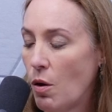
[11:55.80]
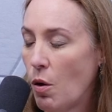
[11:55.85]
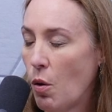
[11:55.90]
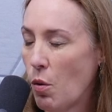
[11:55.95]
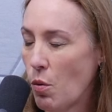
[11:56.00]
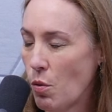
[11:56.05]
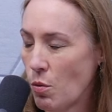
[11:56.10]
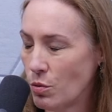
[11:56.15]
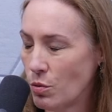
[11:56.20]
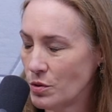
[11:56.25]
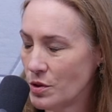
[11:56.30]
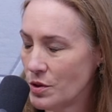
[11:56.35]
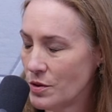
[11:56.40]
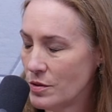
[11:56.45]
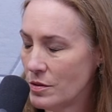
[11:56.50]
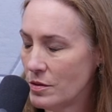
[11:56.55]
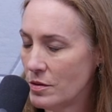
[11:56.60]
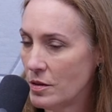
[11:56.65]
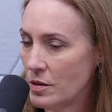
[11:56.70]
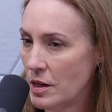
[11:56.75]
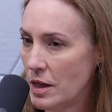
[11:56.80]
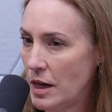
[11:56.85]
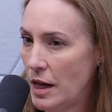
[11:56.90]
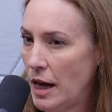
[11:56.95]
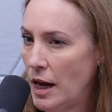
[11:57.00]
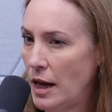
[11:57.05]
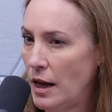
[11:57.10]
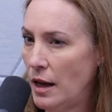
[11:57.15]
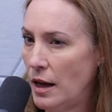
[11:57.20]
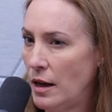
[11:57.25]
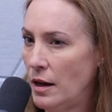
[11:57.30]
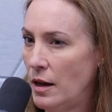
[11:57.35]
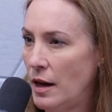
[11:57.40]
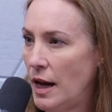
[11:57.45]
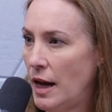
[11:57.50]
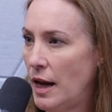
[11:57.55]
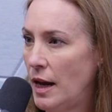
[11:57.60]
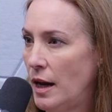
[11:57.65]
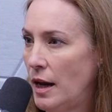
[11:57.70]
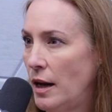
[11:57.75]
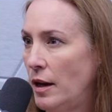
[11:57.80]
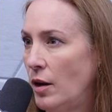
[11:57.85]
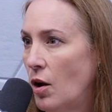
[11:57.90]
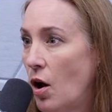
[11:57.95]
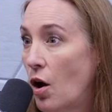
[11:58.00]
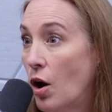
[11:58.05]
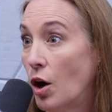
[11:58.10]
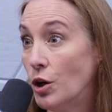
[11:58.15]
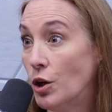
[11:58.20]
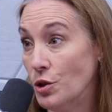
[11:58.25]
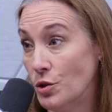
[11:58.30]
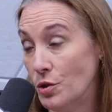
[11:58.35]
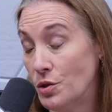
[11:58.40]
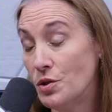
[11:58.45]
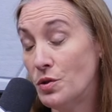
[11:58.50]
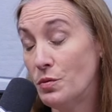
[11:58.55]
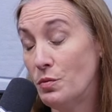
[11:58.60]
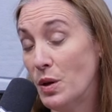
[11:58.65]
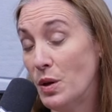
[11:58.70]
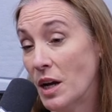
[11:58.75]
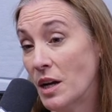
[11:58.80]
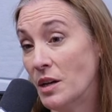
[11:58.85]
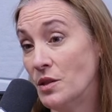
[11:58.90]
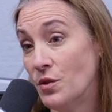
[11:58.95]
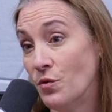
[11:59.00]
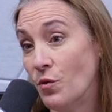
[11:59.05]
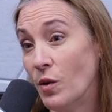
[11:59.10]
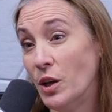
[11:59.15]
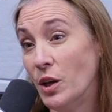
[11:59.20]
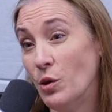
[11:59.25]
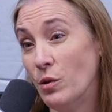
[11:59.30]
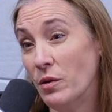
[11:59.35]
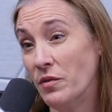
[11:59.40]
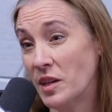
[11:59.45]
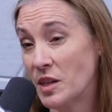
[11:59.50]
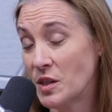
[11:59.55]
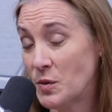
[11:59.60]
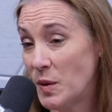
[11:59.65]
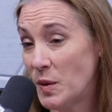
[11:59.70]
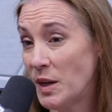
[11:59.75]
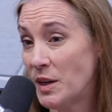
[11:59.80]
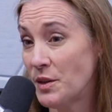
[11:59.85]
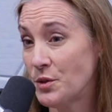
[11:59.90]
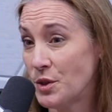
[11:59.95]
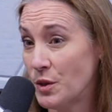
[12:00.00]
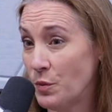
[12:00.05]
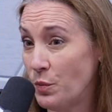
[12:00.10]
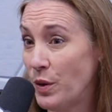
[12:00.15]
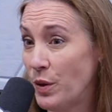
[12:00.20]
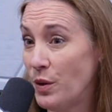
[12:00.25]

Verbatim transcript: old and, and hardened because of what you have experienced and